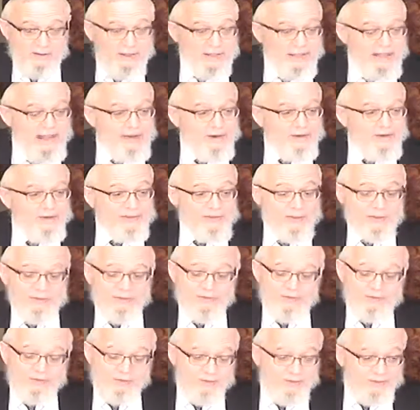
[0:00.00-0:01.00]
Ar,
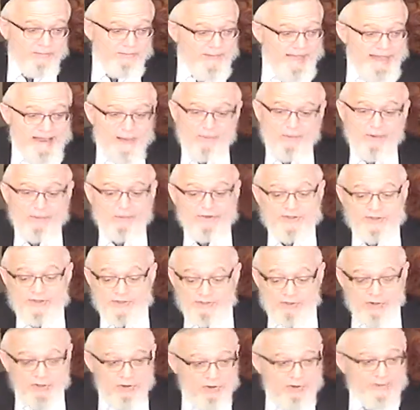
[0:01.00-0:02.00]
Amram was the
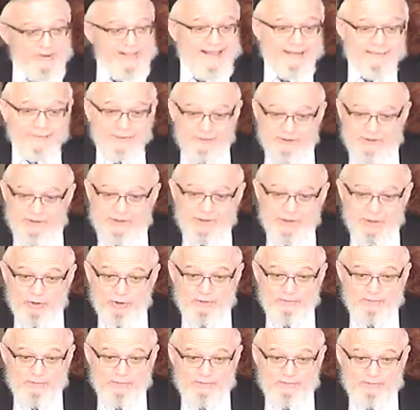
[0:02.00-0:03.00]
b'chor. He had three
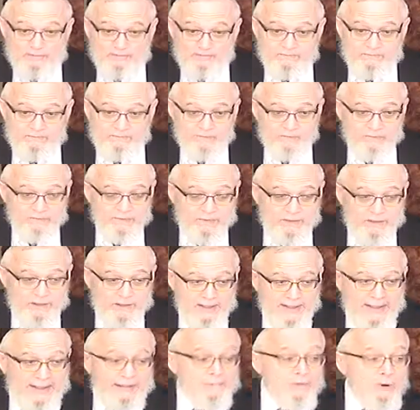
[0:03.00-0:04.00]
children,
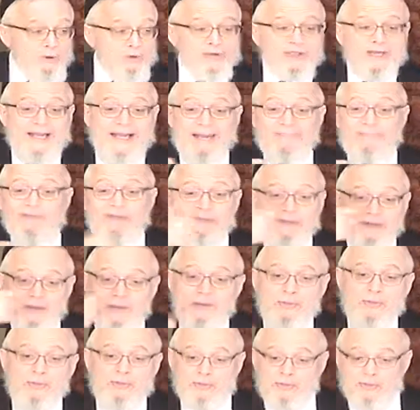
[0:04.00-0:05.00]
and Moshe happened to be the
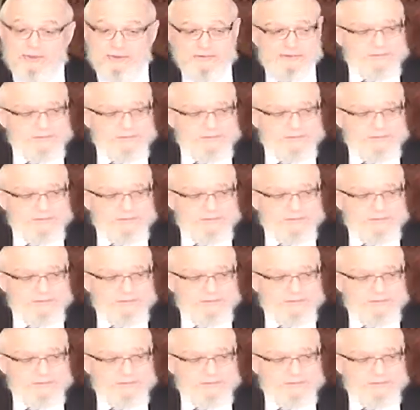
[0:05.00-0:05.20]
third.